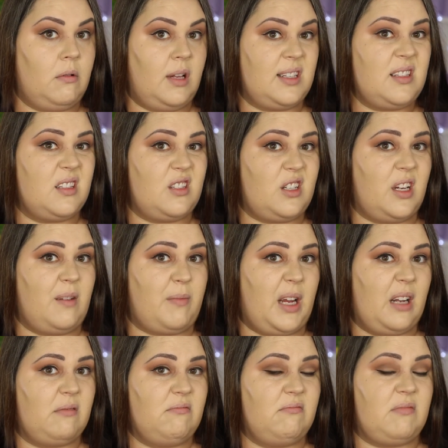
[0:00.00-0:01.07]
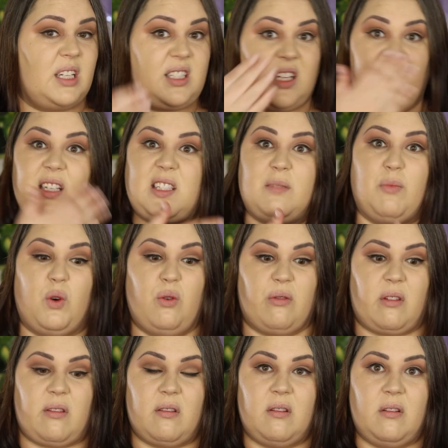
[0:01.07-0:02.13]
it's the shit, man. It's like smooth.